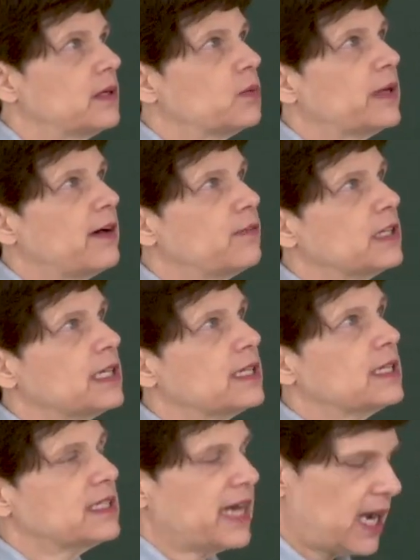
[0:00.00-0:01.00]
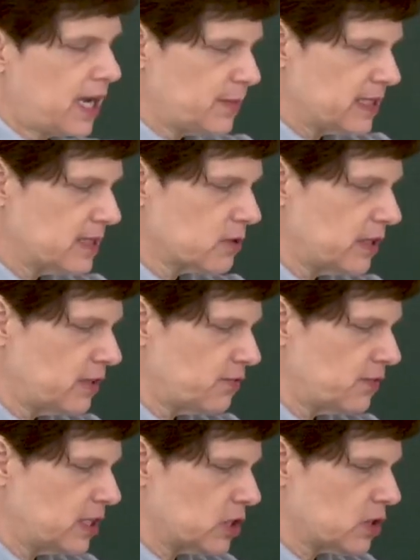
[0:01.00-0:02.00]
We have only a little time. This is going to
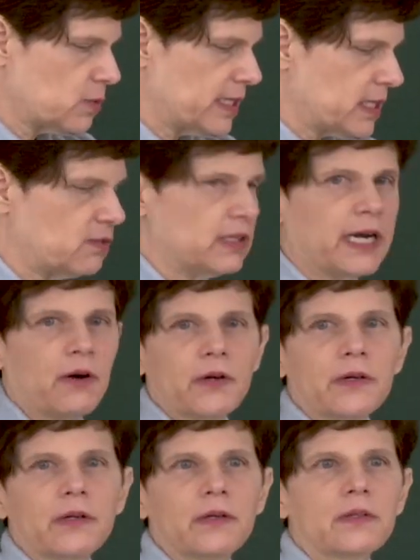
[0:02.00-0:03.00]
finish the rest of the hour.